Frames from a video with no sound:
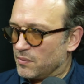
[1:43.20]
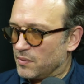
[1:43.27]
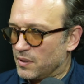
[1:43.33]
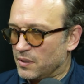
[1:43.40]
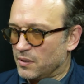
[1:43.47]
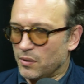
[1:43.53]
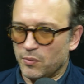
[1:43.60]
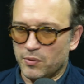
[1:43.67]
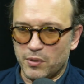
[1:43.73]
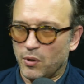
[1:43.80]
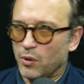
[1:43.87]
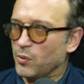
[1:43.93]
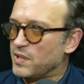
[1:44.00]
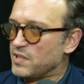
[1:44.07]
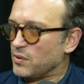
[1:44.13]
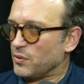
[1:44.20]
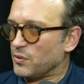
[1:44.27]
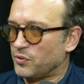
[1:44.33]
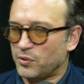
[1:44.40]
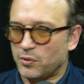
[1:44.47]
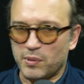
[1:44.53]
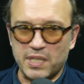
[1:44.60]
you know you're always on the
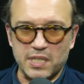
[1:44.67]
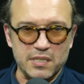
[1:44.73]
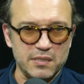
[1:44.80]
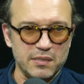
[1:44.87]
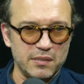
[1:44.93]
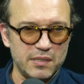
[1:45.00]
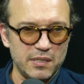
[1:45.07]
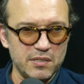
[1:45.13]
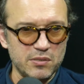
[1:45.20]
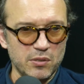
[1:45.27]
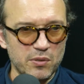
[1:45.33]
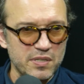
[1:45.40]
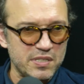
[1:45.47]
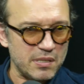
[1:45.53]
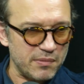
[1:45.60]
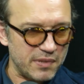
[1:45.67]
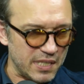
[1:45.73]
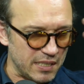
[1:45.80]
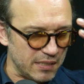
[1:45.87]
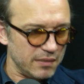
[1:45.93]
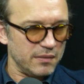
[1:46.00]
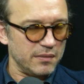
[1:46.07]
screen there's always
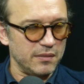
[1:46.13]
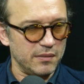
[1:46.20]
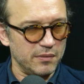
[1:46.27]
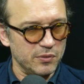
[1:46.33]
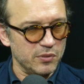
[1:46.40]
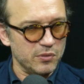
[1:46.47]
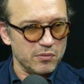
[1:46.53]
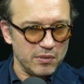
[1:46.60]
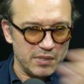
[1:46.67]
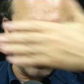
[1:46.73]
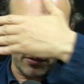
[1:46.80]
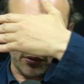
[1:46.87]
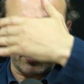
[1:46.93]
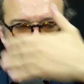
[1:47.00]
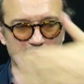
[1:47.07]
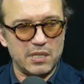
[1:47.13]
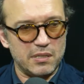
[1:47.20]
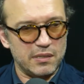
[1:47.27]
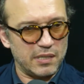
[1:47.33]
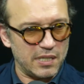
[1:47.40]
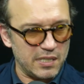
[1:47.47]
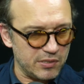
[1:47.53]
something new in the
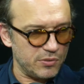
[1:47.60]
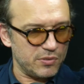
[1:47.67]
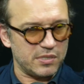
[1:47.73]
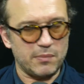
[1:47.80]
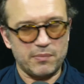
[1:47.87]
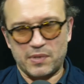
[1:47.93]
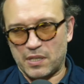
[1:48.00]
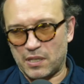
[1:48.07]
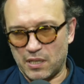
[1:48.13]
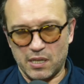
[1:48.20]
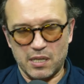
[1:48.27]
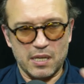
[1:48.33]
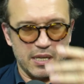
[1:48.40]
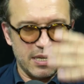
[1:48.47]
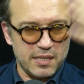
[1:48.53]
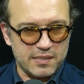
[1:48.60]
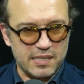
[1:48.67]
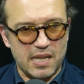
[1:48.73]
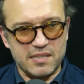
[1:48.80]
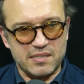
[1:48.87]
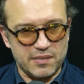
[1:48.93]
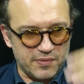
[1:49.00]
screen telling you something uh, it's
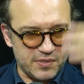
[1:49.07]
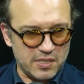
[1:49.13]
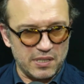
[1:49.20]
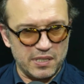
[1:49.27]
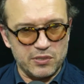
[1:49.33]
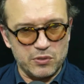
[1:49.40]
as if suddenly